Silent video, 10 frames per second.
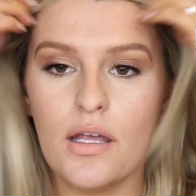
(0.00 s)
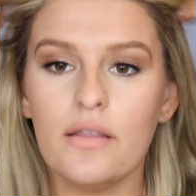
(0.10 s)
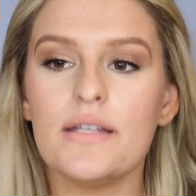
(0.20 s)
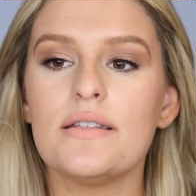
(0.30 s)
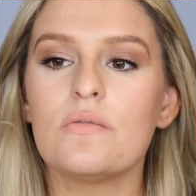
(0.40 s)

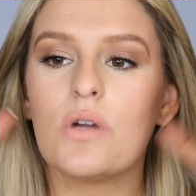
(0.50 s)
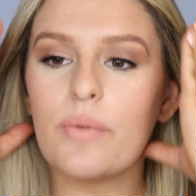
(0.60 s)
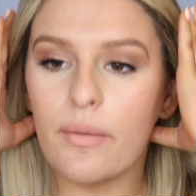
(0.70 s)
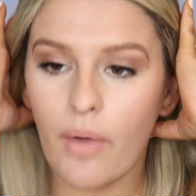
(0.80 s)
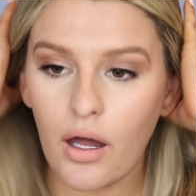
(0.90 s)
this is where
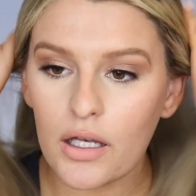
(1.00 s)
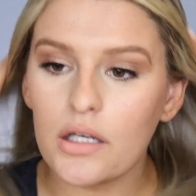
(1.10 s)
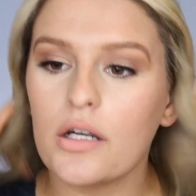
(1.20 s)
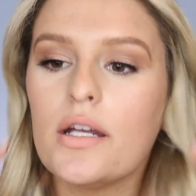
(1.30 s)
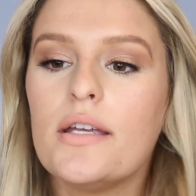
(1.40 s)
my
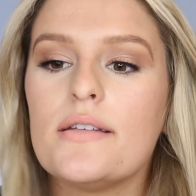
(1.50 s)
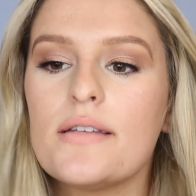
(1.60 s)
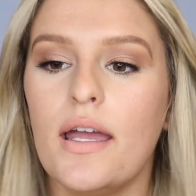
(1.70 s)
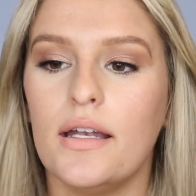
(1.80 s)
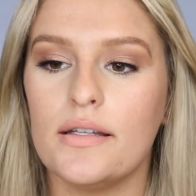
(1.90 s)
monitor is
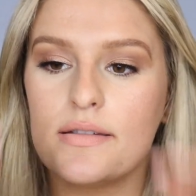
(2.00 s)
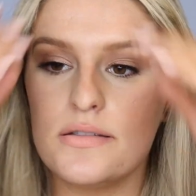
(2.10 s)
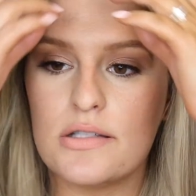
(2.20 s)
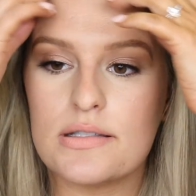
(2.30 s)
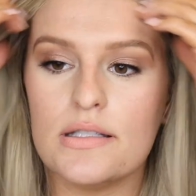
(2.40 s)
and
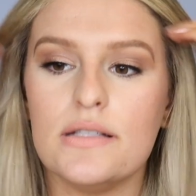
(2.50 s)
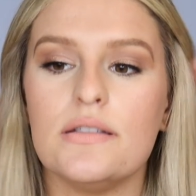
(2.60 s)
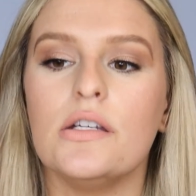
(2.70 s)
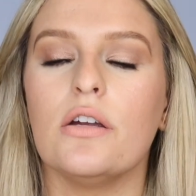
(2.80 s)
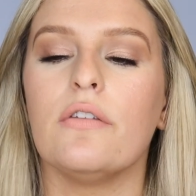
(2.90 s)
it's just
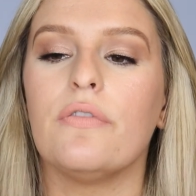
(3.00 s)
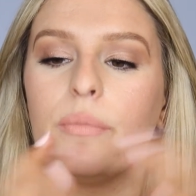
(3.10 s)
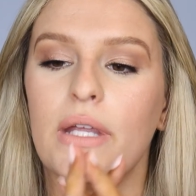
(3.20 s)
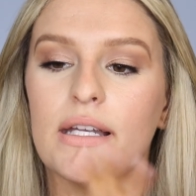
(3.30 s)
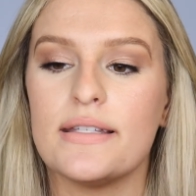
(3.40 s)
easier for
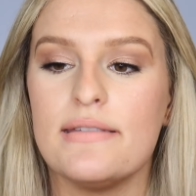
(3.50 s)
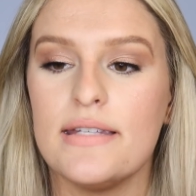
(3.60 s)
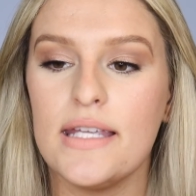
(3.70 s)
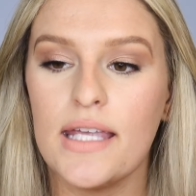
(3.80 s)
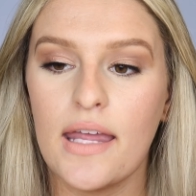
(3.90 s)
me to
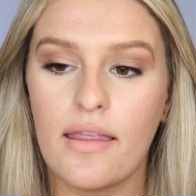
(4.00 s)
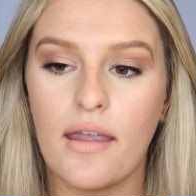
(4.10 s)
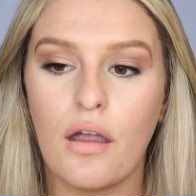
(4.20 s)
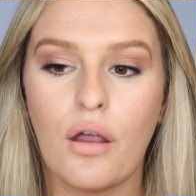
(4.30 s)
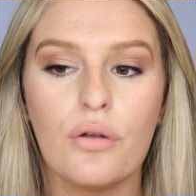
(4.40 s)
see in
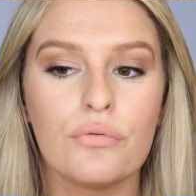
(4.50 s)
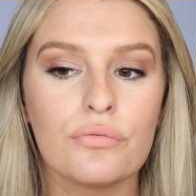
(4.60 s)
there.